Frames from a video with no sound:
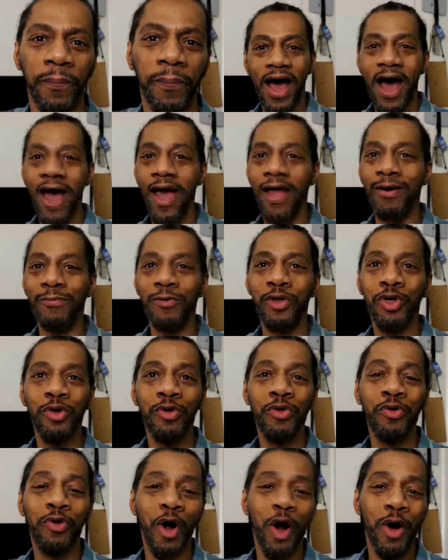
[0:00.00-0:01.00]
I am
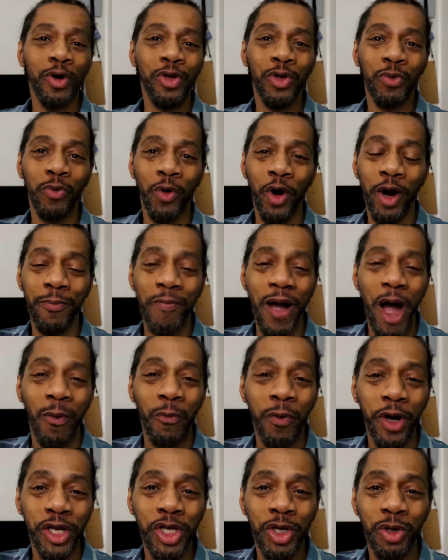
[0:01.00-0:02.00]
too grown to worry
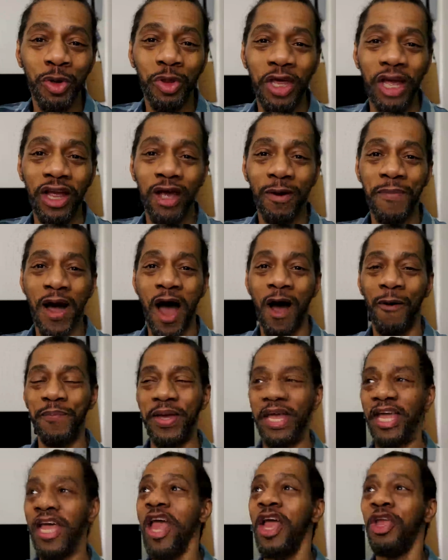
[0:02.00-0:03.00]
about what you think about
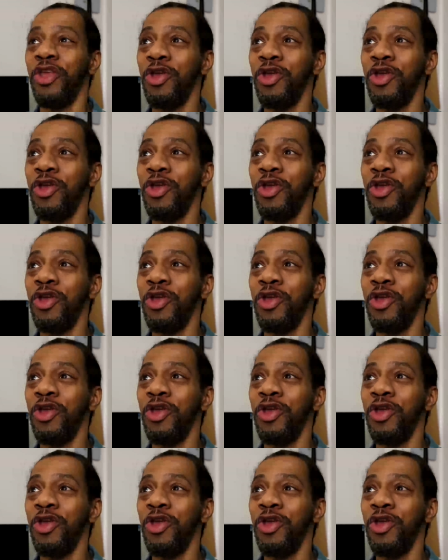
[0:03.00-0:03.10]
me.